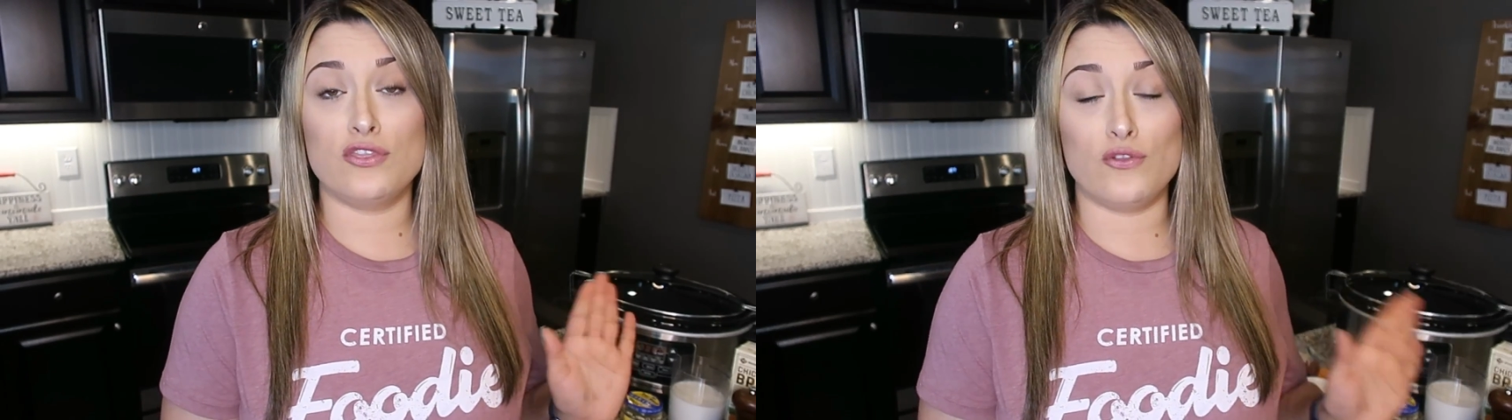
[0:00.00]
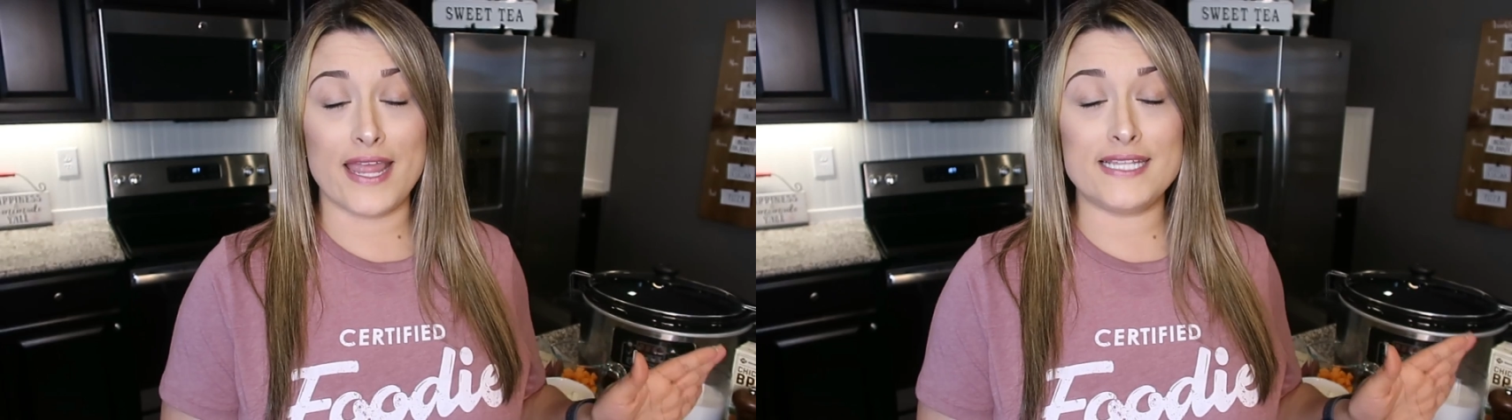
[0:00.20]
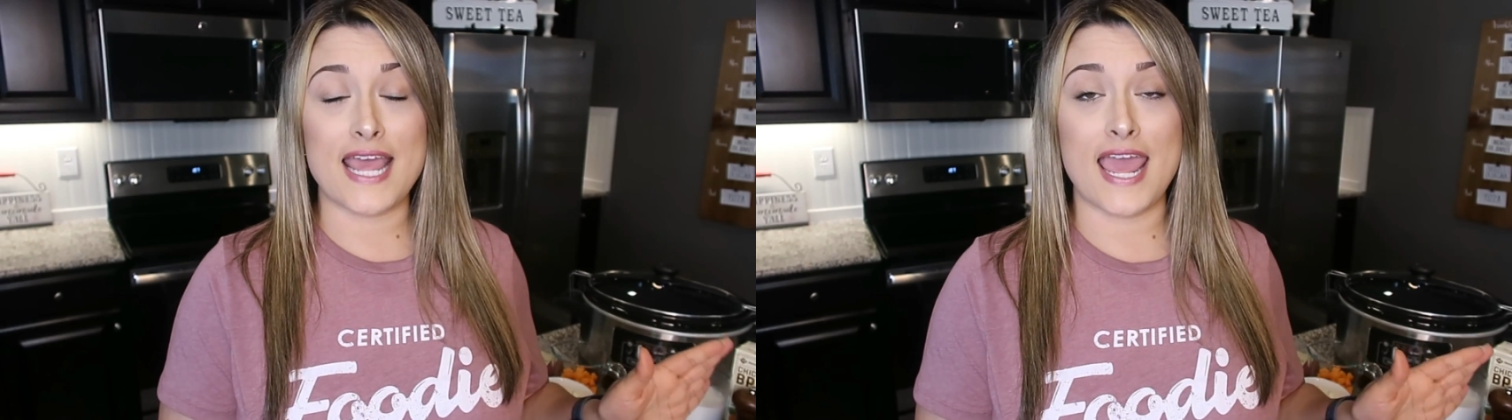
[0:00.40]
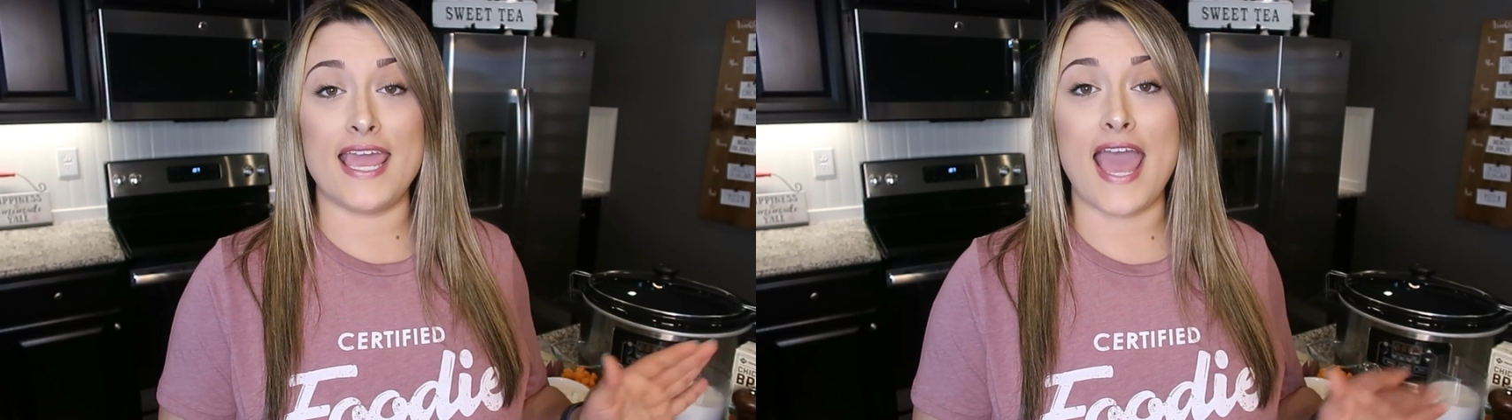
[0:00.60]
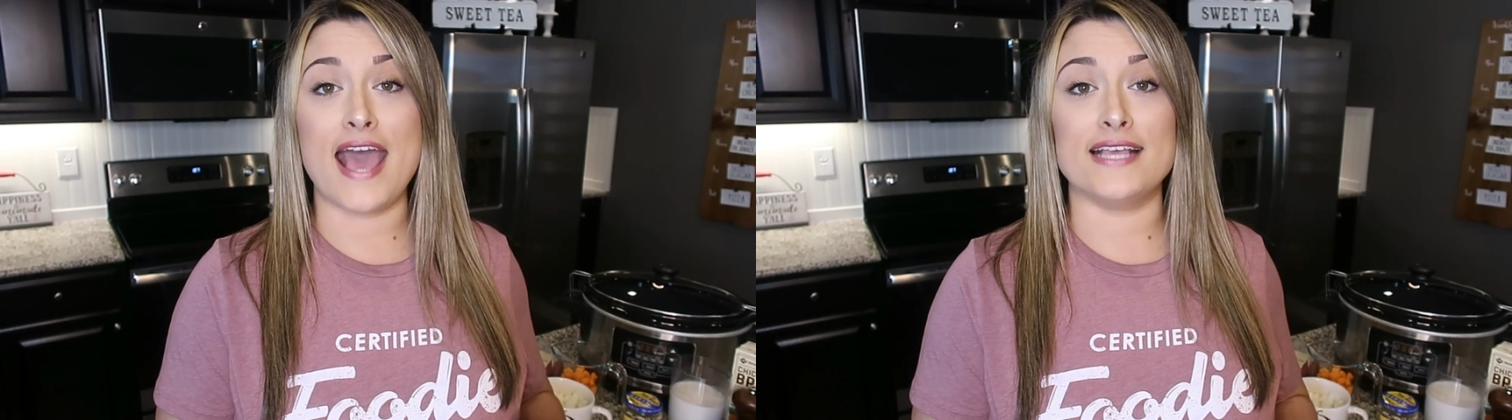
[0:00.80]
Thread
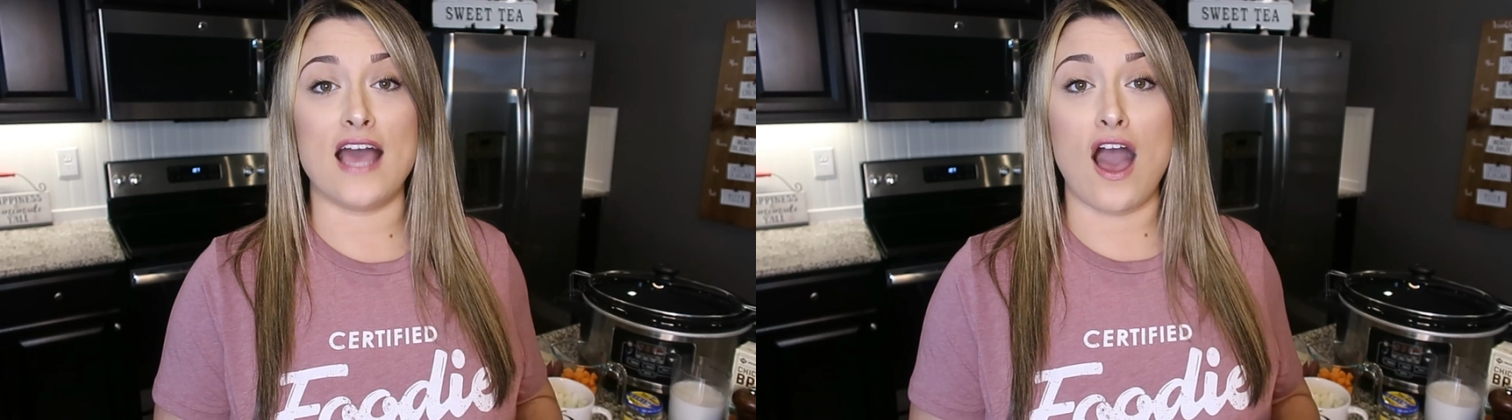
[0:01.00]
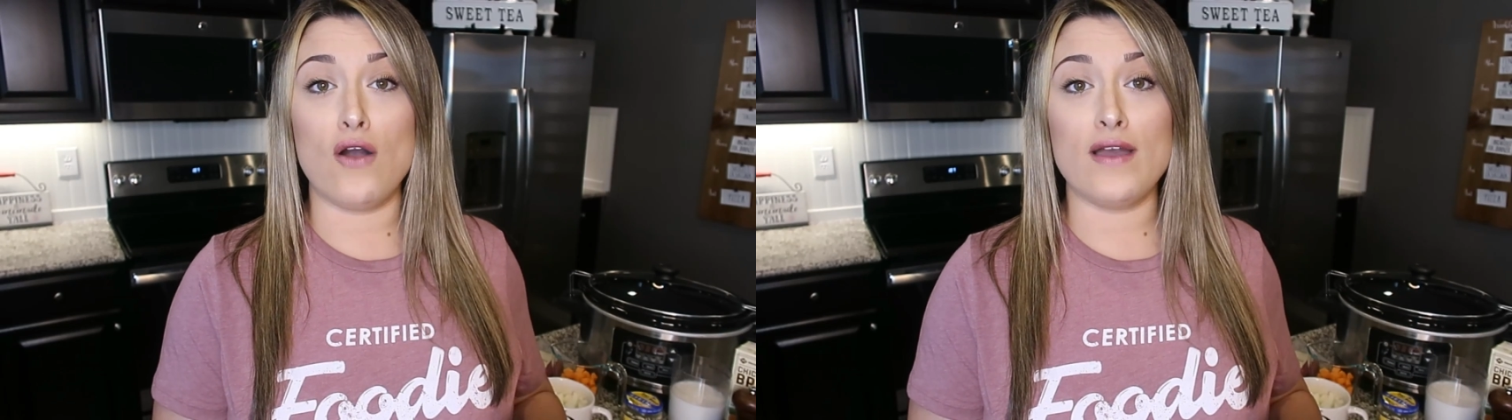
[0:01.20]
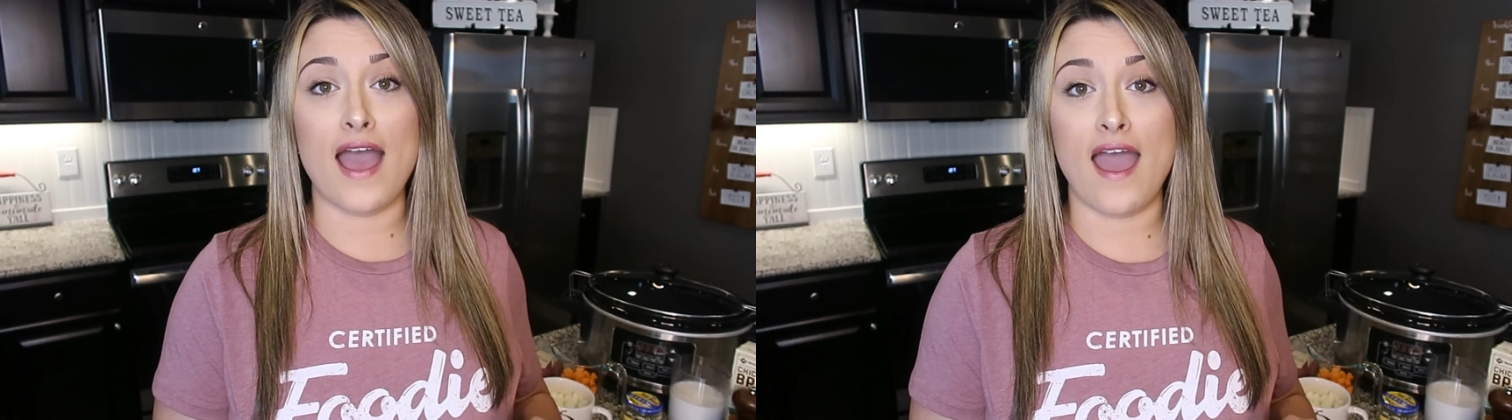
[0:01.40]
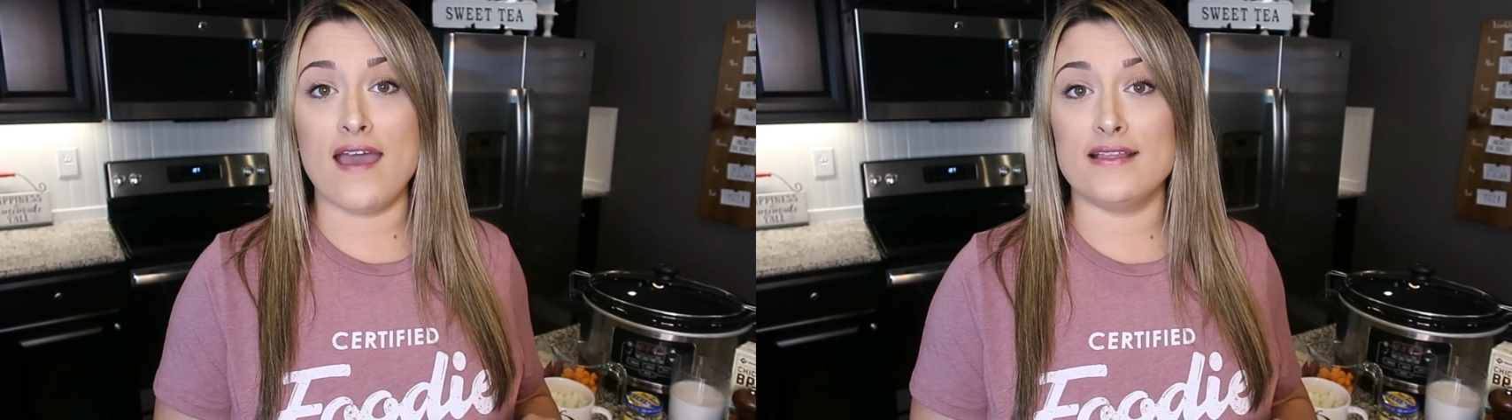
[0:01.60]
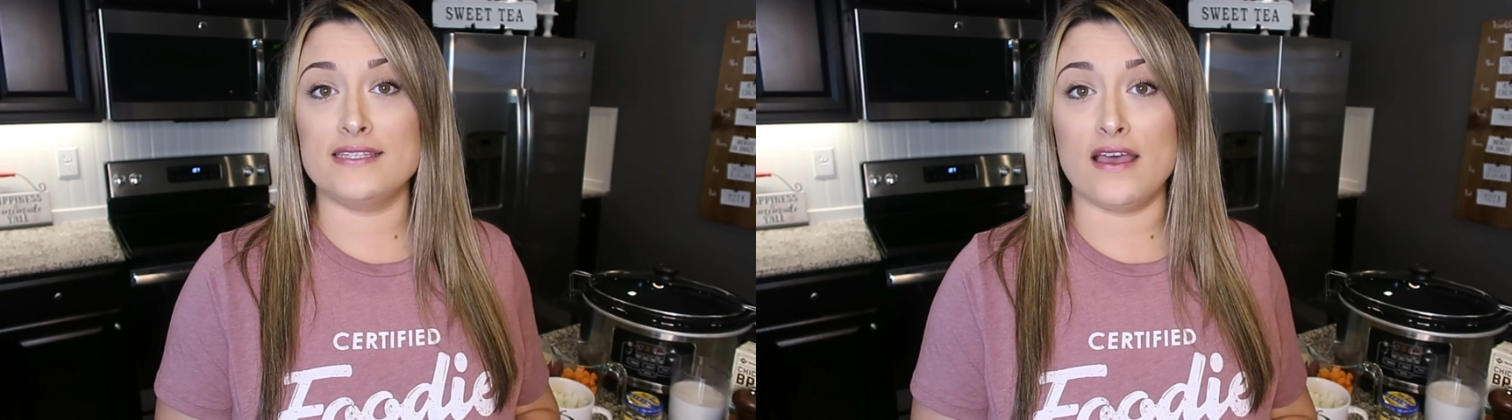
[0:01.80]
Tank has all
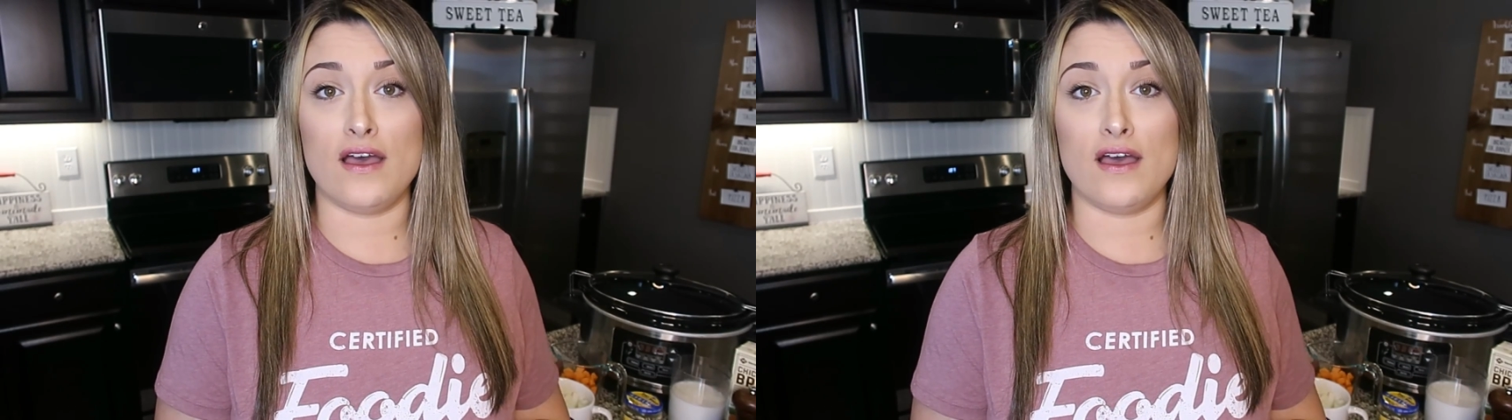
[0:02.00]
kinds